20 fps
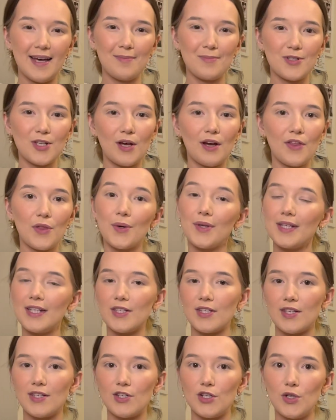so I thought these
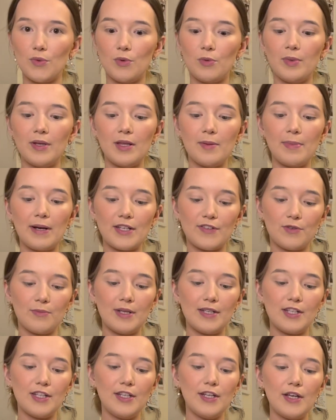two will be the best for me
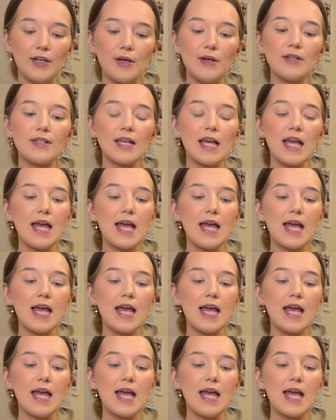to use.